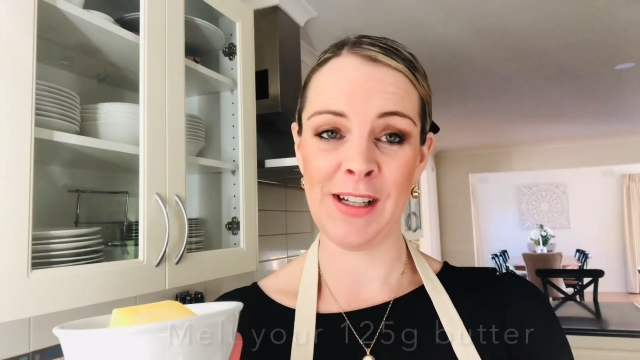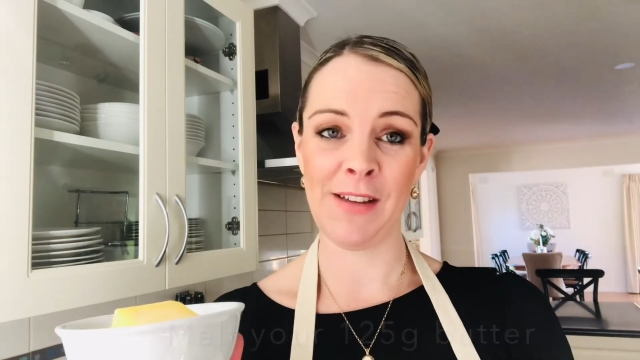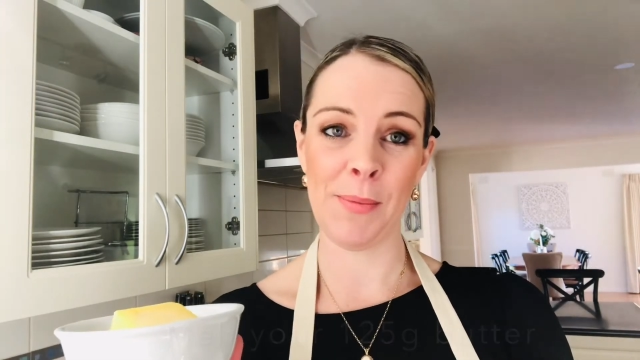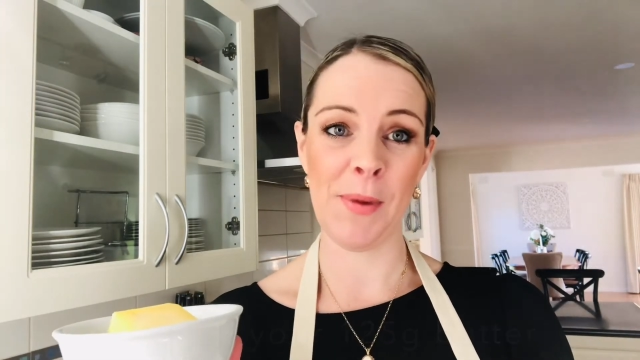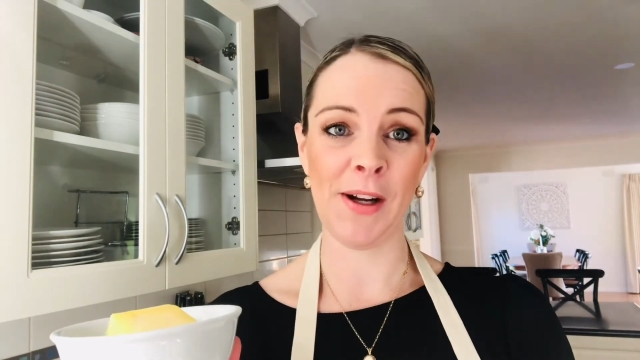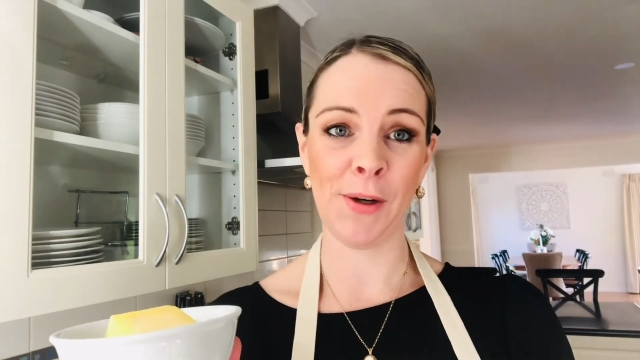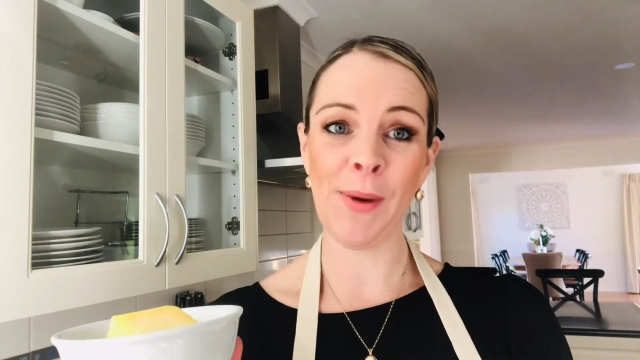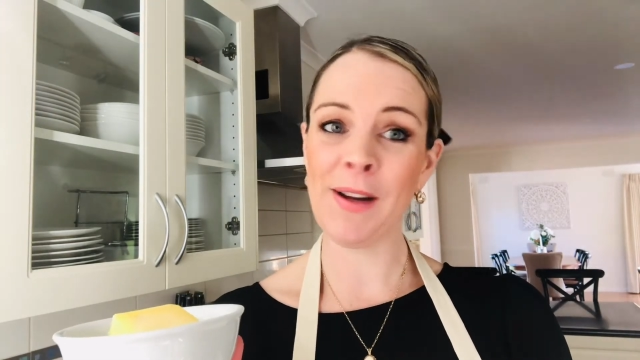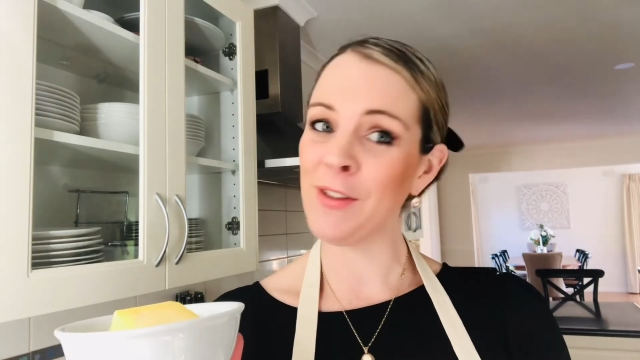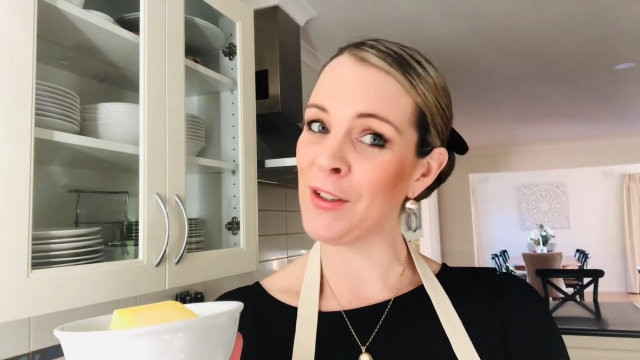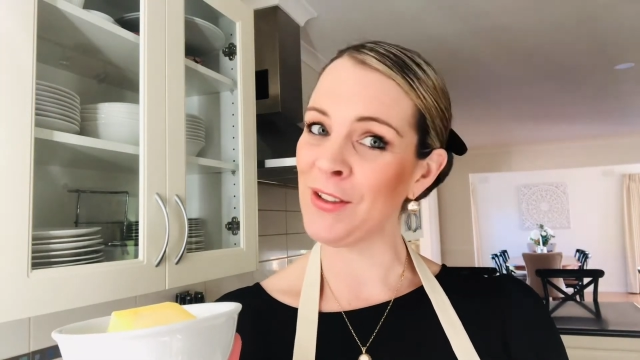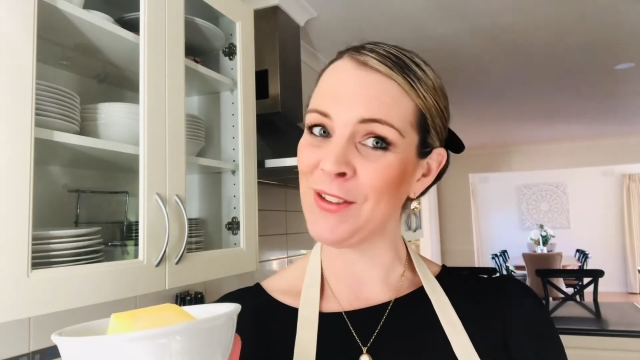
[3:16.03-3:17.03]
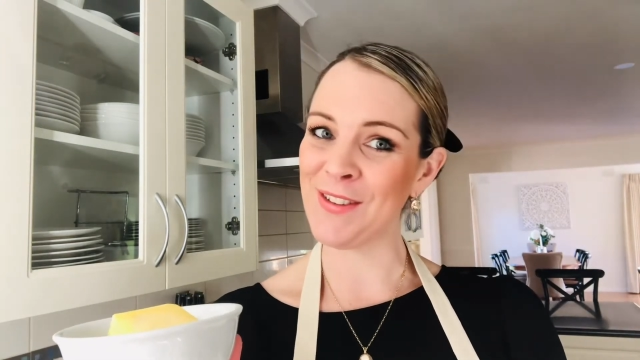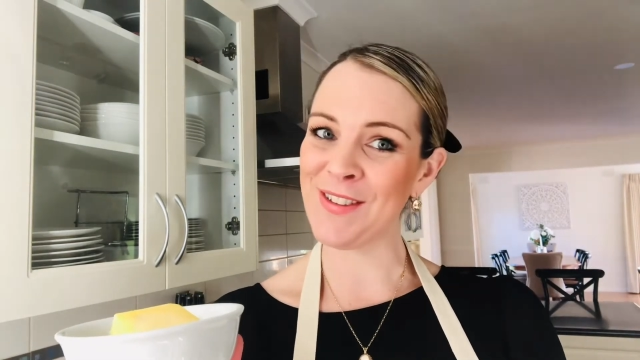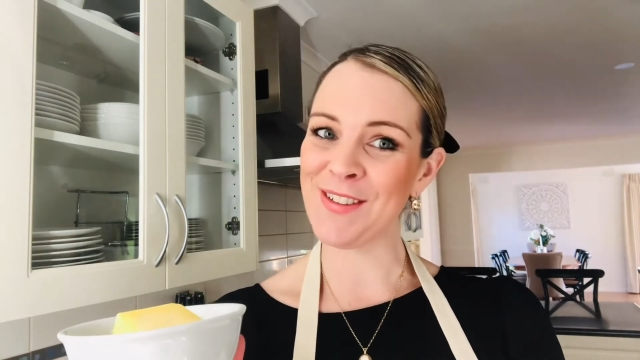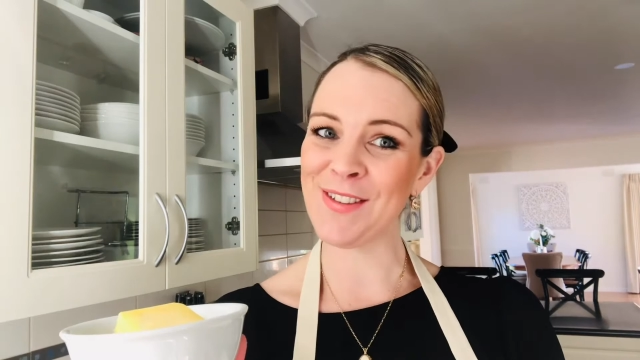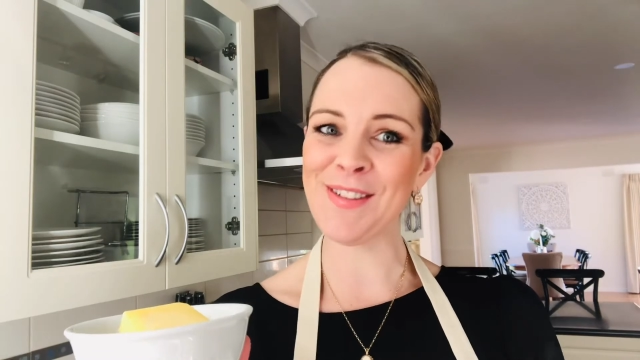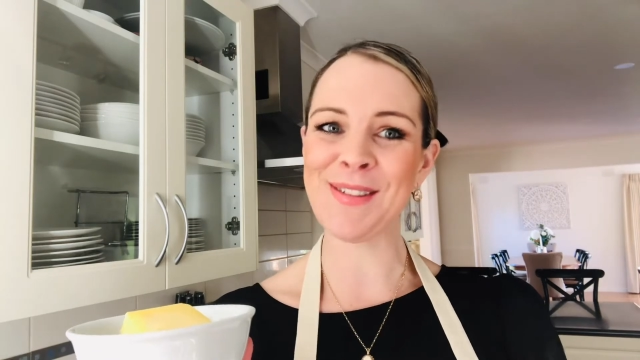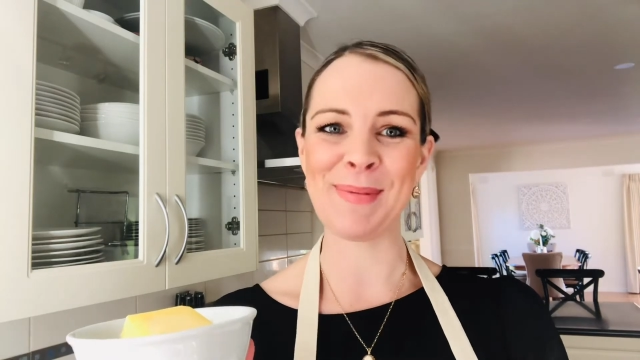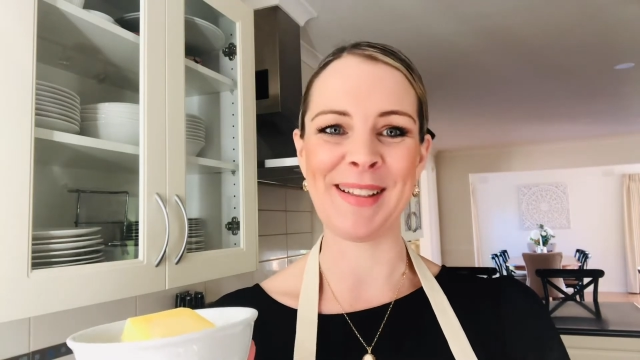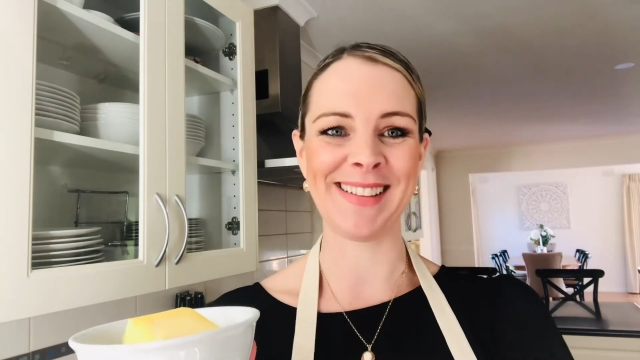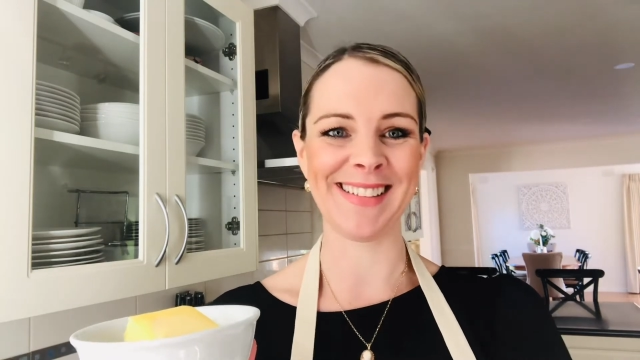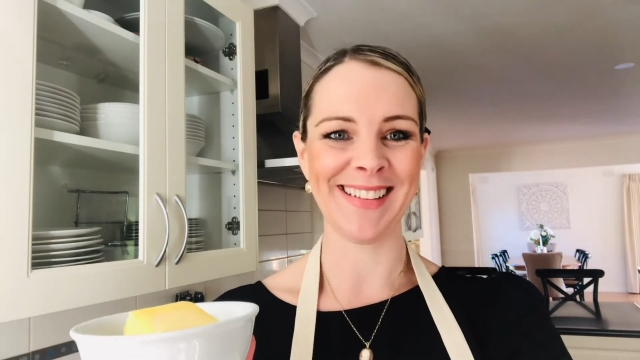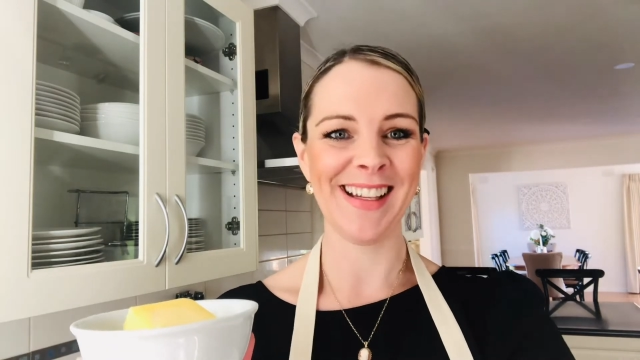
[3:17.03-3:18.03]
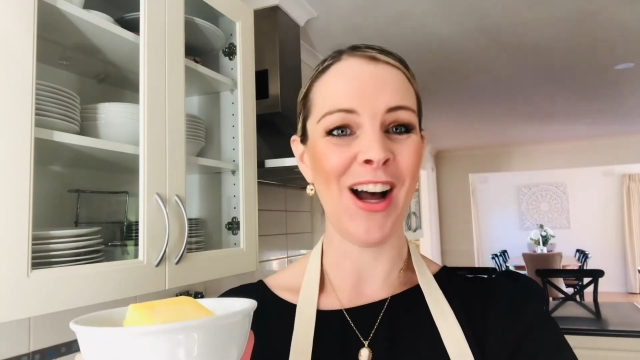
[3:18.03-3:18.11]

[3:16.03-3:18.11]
have a microwave, you can use the saucepan.